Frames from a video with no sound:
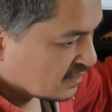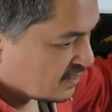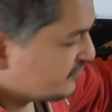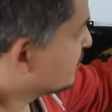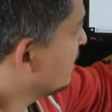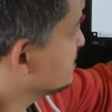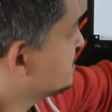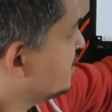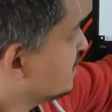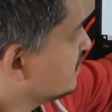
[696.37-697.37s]
if you can't
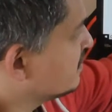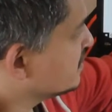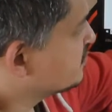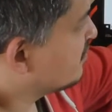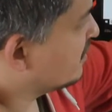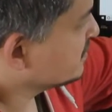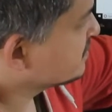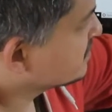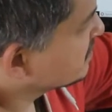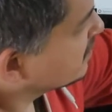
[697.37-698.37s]
see this price,